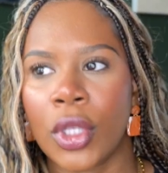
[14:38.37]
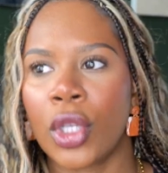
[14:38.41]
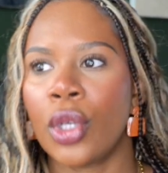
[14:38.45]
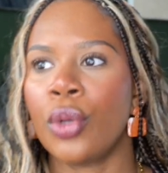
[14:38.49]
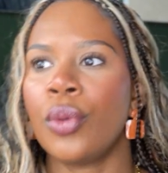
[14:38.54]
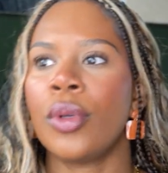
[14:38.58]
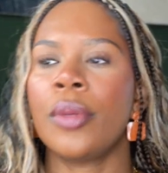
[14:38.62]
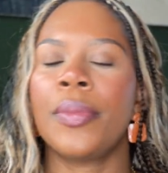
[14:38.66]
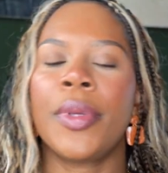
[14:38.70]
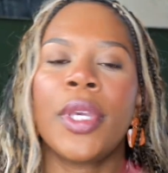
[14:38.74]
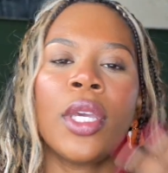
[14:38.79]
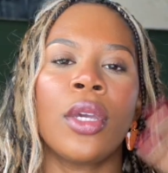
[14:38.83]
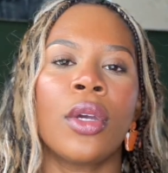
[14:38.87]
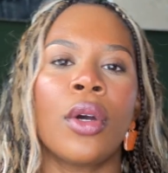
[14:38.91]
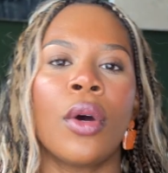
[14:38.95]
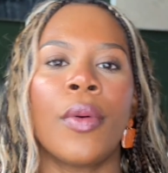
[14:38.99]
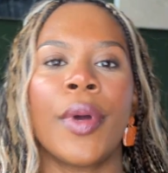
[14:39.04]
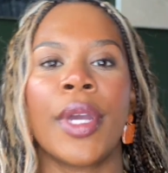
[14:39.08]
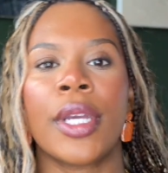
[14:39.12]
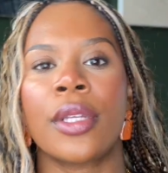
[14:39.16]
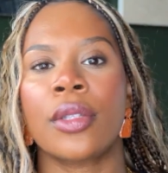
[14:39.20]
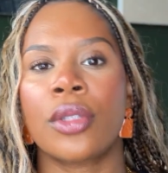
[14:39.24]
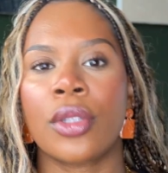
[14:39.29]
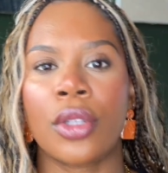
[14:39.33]
You would be
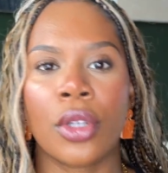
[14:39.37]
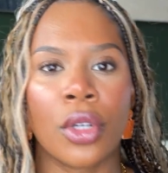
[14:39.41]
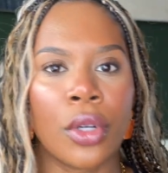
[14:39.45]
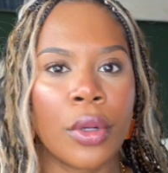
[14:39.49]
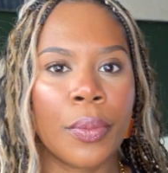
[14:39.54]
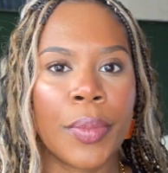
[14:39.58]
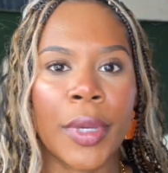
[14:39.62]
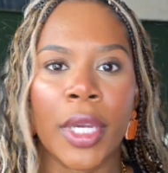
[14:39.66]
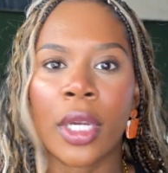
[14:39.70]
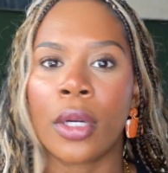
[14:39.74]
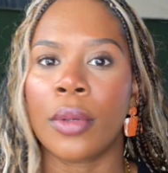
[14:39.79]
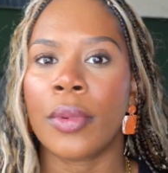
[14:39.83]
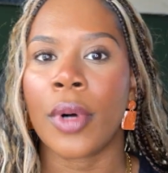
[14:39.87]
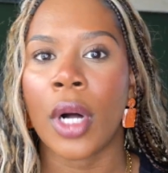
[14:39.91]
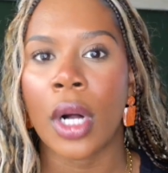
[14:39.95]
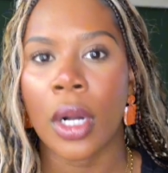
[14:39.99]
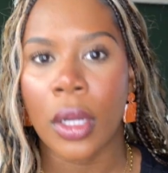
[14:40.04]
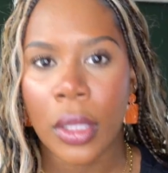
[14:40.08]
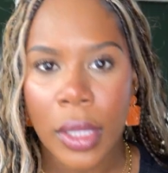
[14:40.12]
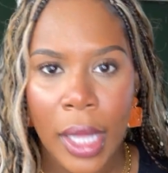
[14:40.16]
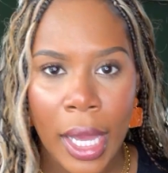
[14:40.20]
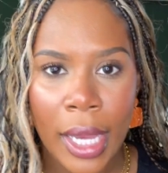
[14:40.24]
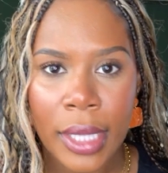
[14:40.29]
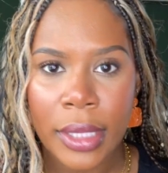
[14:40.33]
going to your
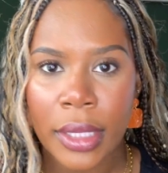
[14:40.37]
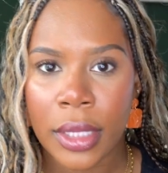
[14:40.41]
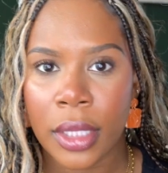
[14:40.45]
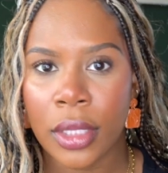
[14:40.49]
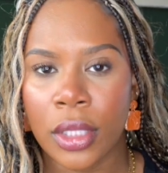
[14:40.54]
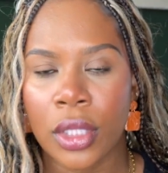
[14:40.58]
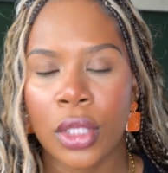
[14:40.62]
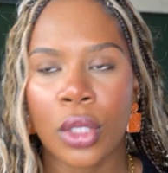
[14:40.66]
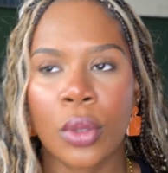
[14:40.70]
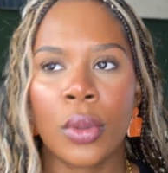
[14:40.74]
pickleball classes.